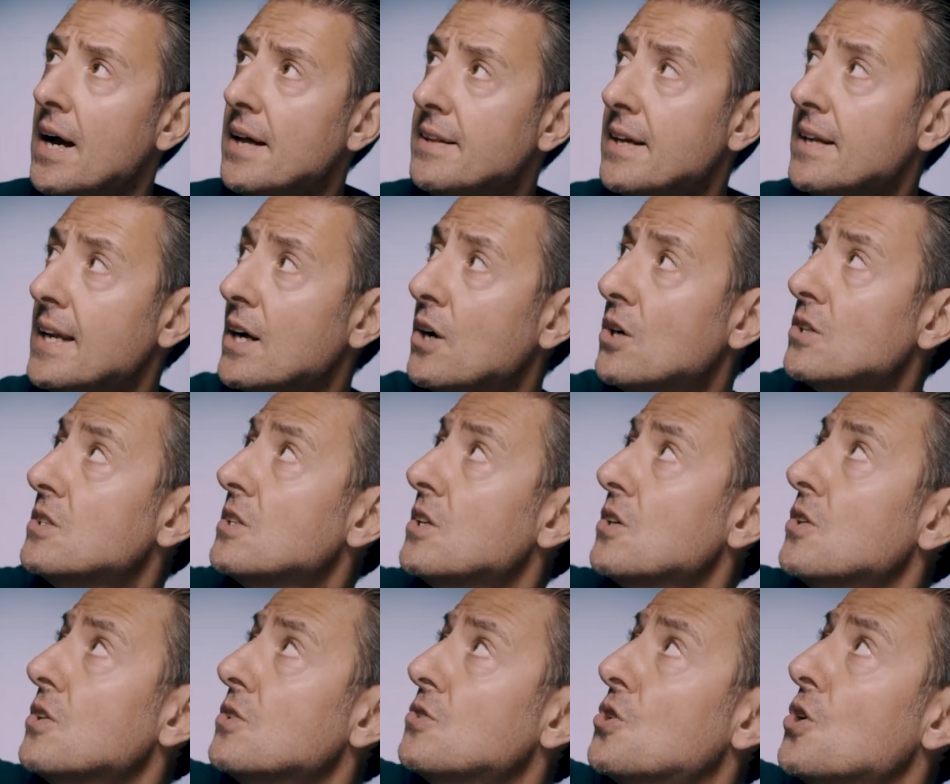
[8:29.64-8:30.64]
And then I got
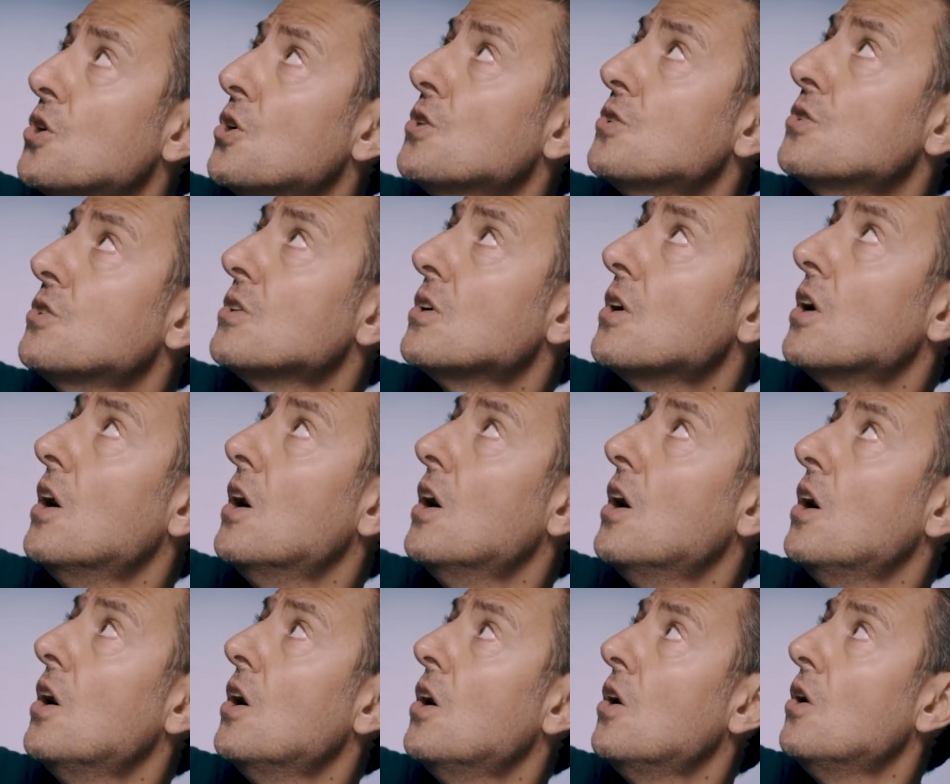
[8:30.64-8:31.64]
the third
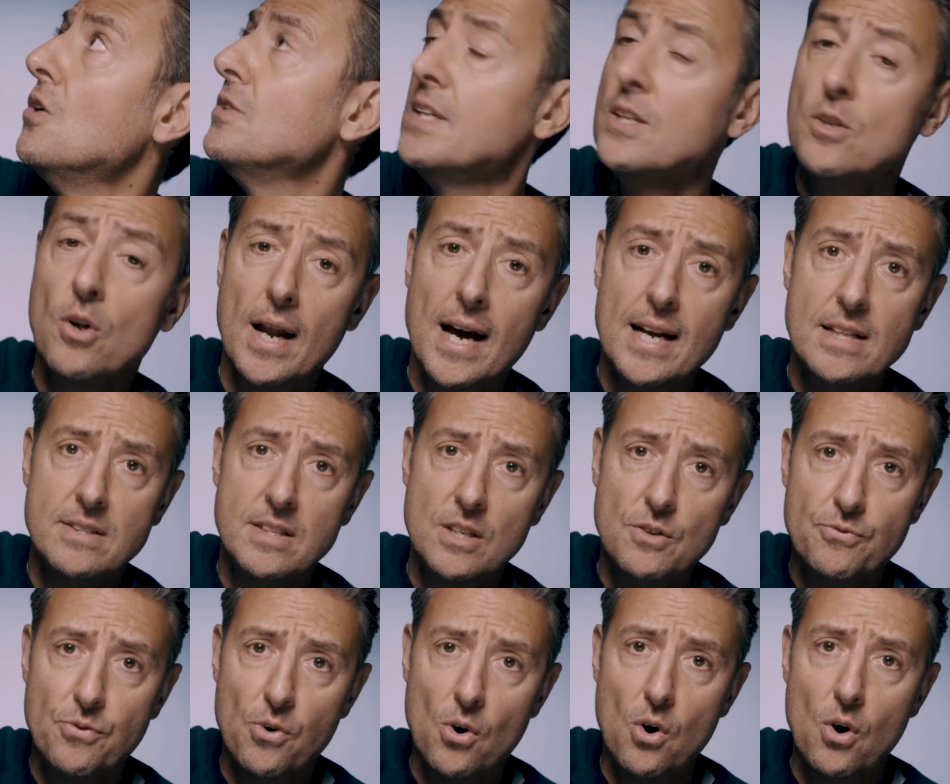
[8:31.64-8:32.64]
uh, Dedolight
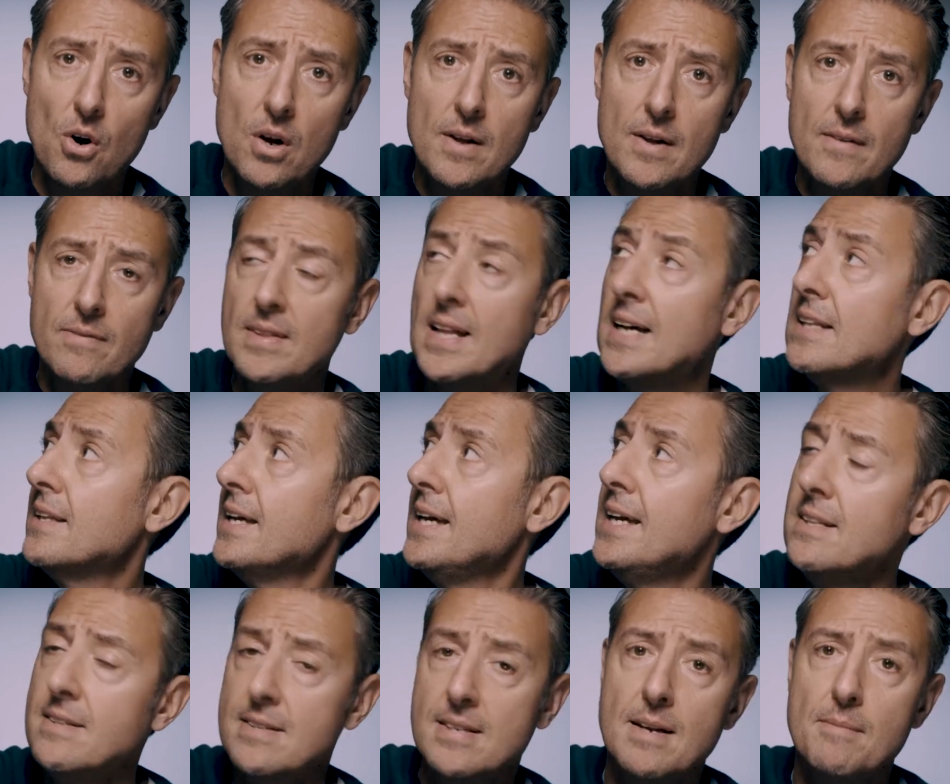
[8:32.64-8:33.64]
D4 that
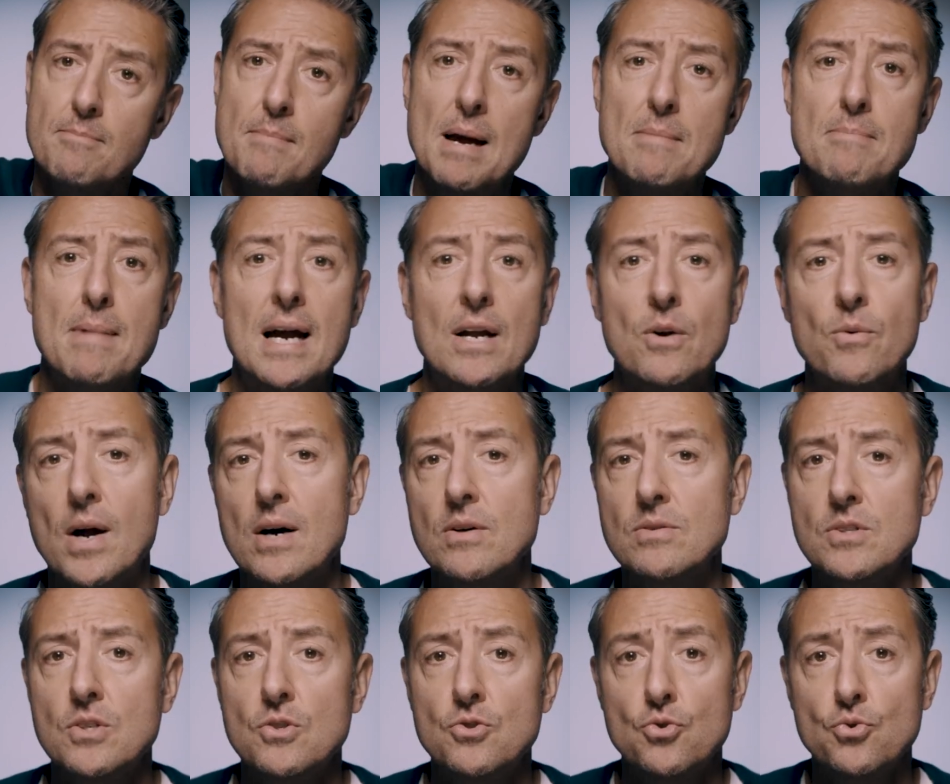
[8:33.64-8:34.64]
hit my
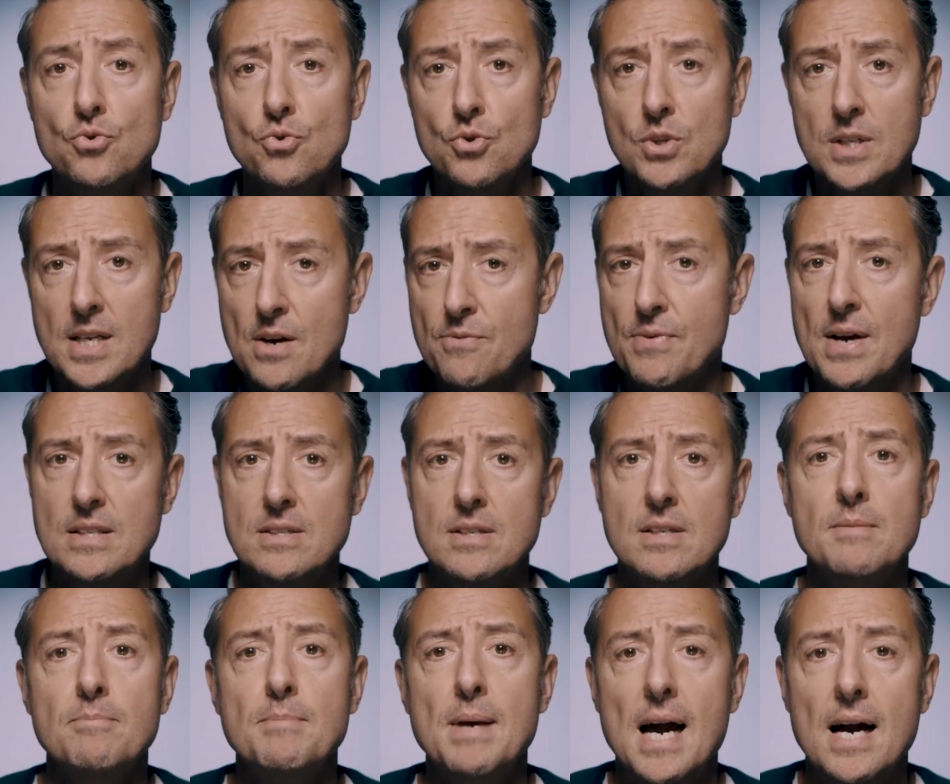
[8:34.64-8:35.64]
background to do the effect
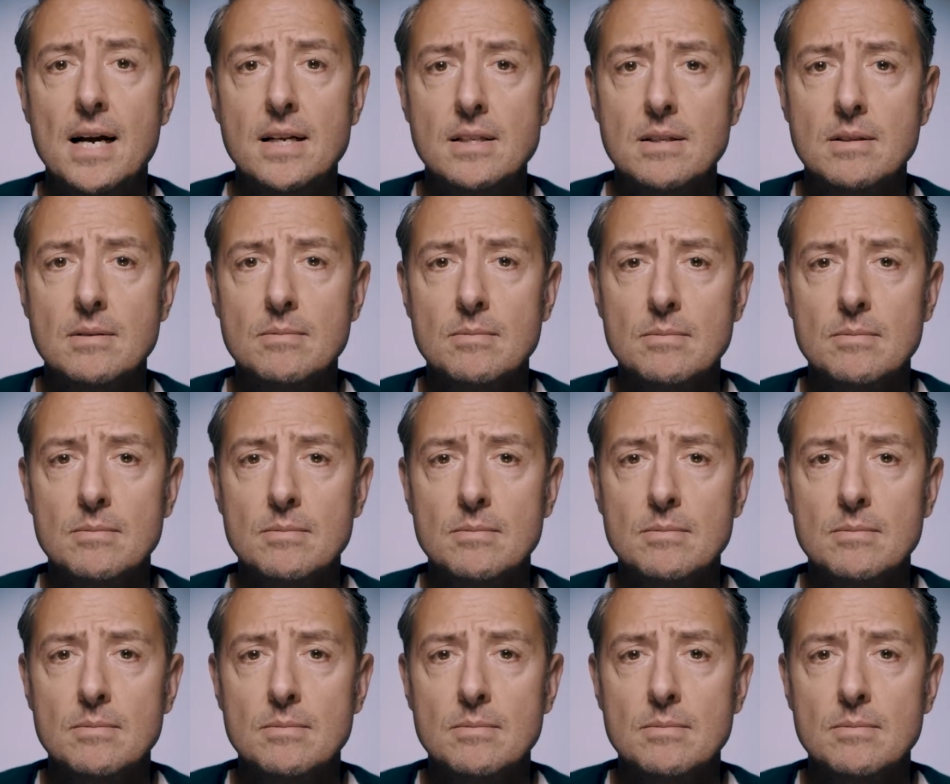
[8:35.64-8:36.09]
behind.